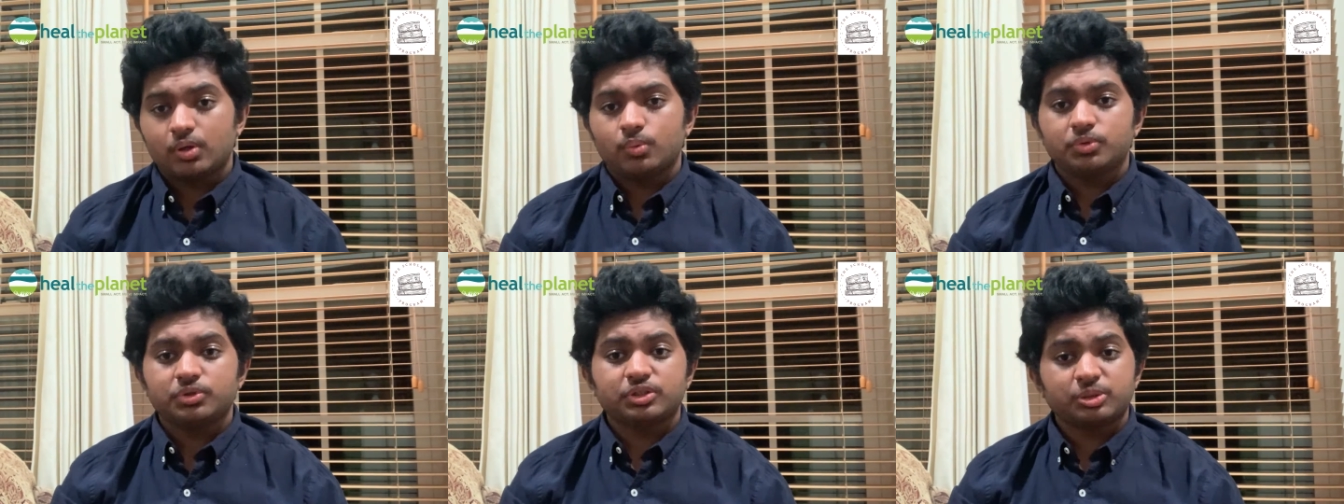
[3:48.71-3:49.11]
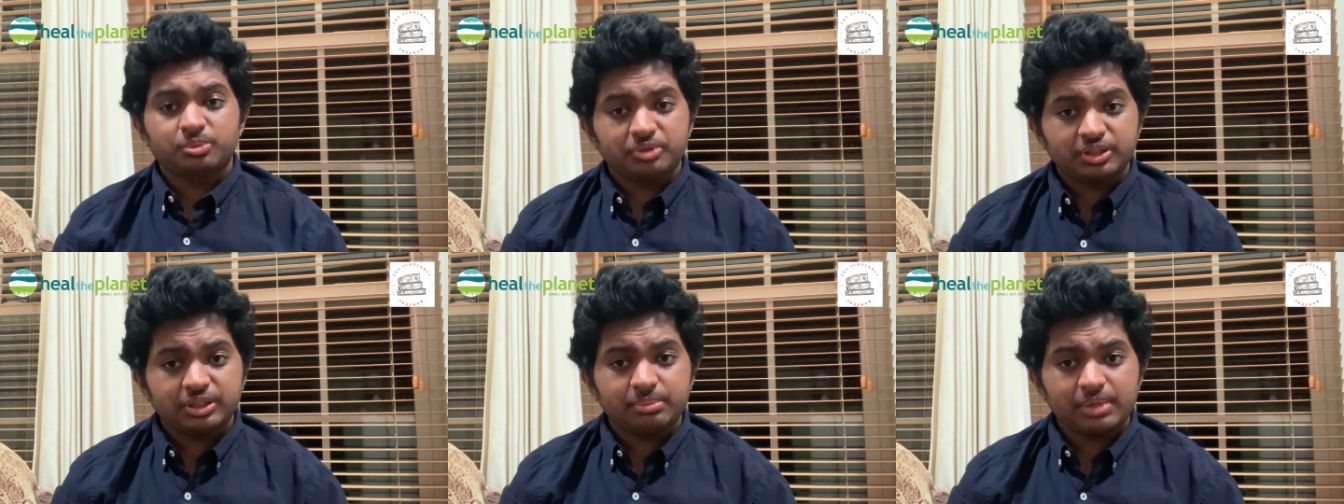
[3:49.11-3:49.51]
with the
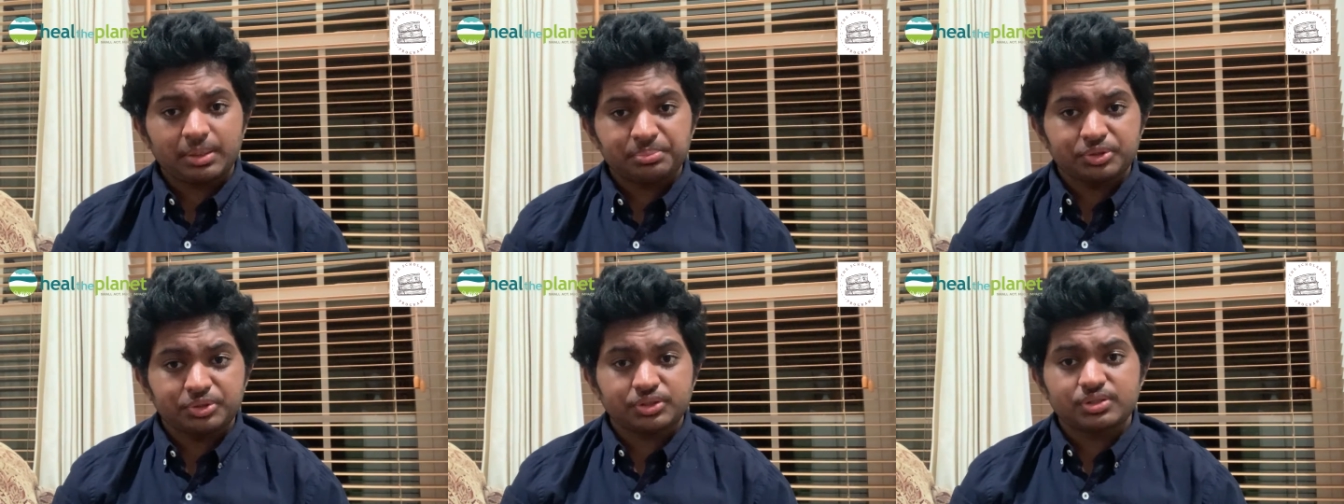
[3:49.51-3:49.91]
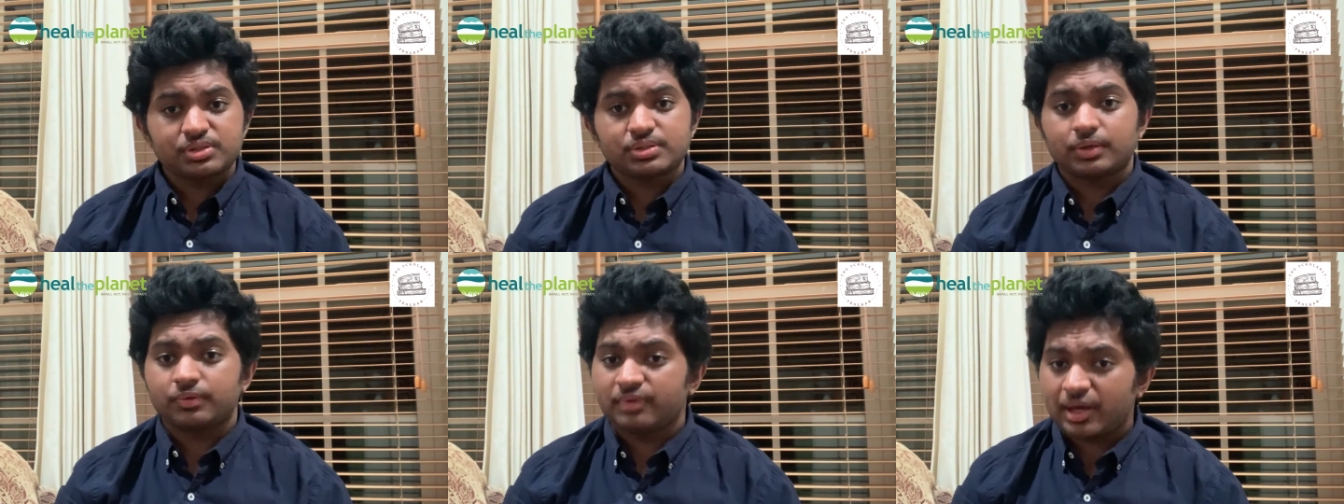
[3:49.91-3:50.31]
community
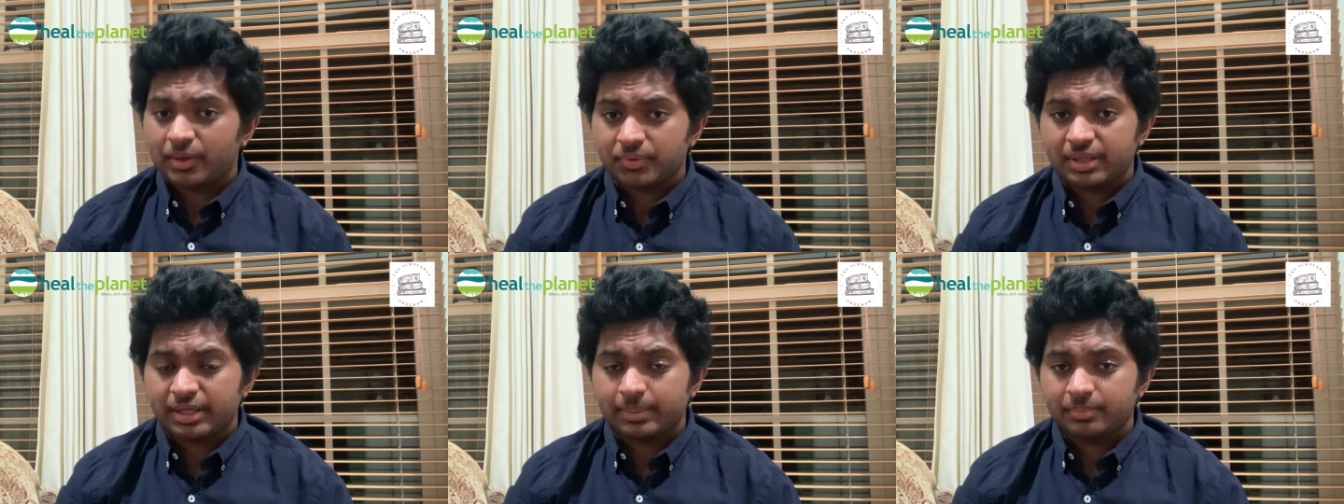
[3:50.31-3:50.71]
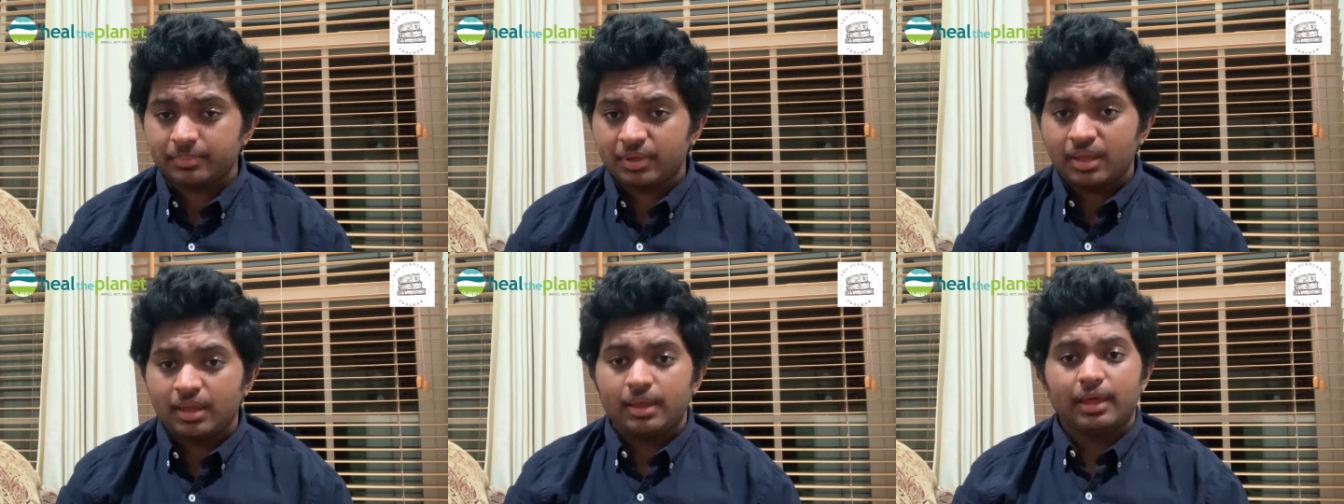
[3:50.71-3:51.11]
members around them
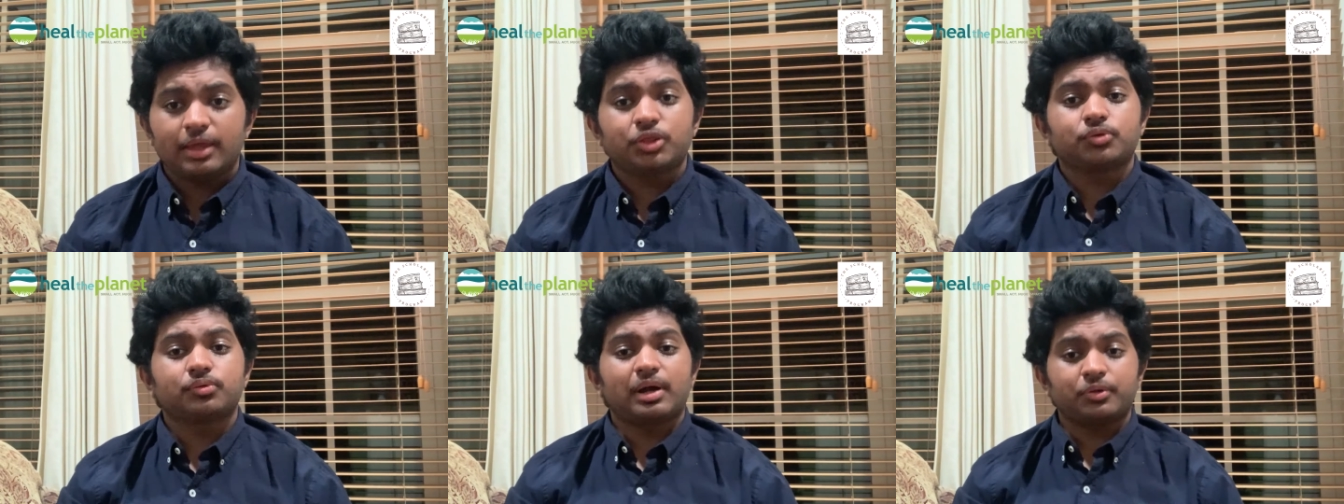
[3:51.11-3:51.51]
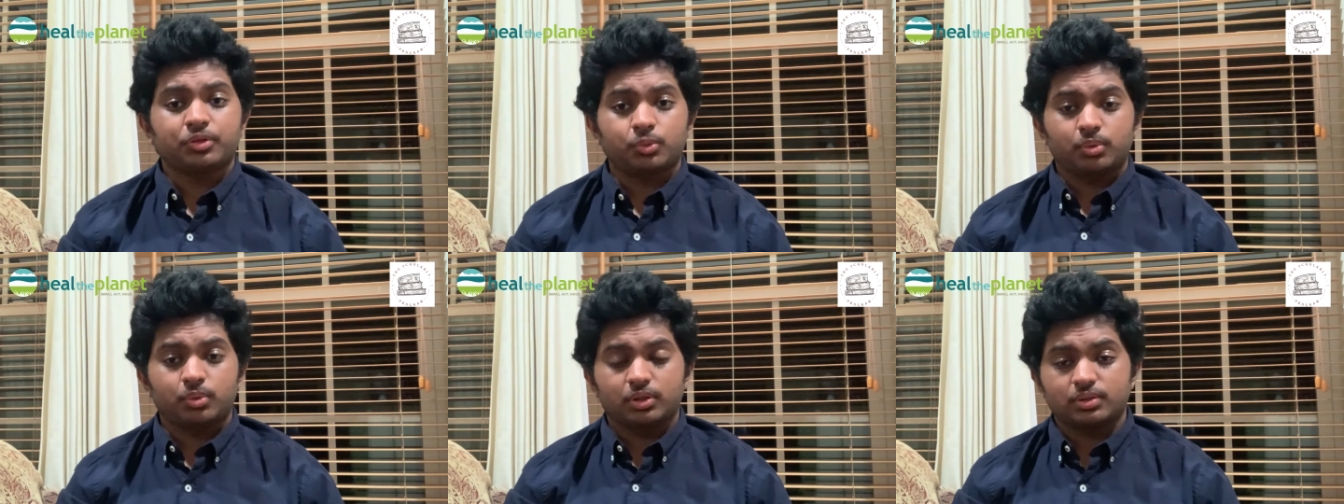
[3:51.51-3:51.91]
and throughout
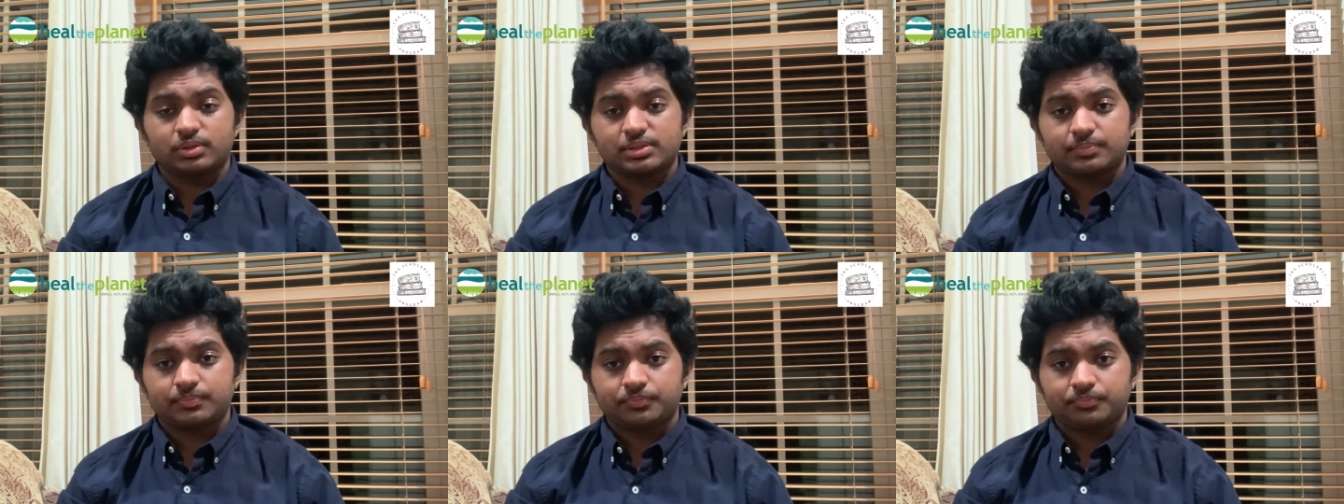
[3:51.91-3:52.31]
the world.